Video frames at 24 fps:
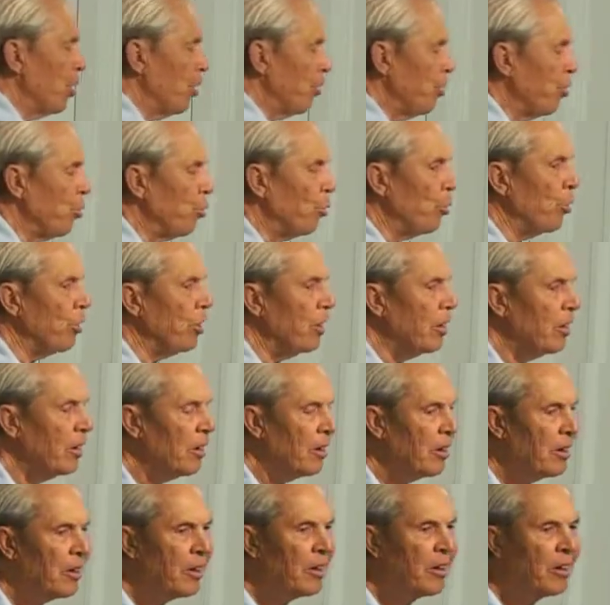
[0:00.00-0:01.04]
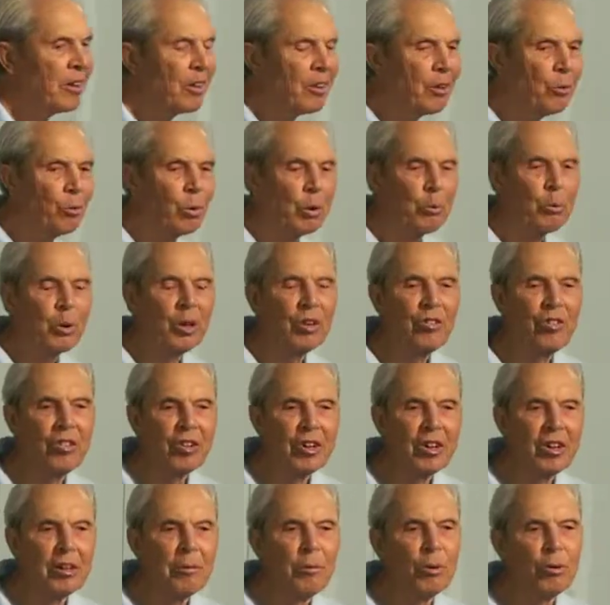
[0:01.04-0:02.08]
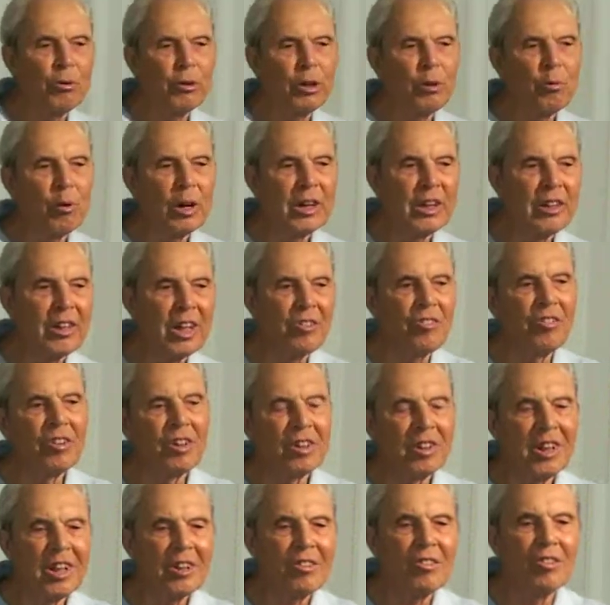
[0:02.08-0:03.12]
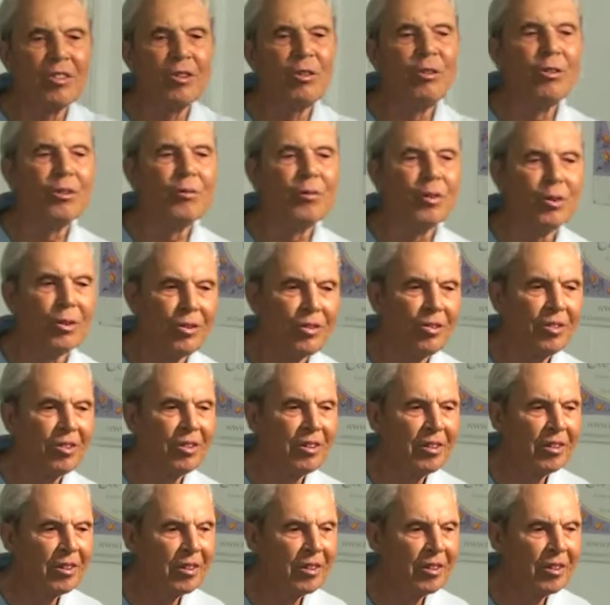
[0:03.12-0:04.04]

thought that what we could see in the Milky Way, that's it, that's the universe.